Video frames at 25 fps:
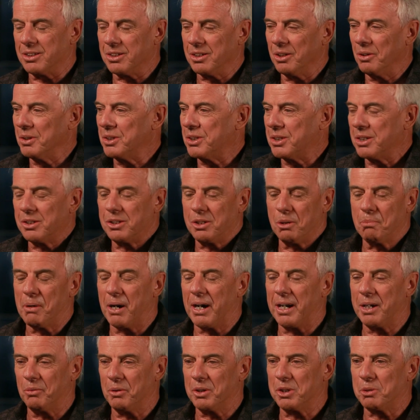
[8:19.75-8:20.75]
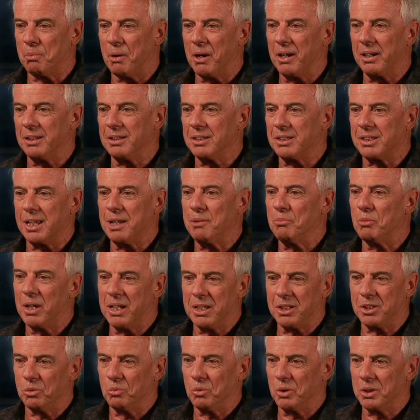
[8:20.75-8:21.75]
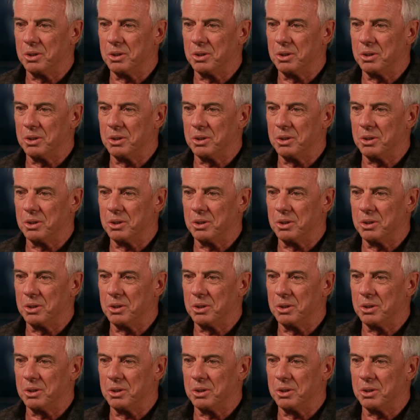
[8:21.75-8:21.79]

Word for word: So it's just your body responding the same way as it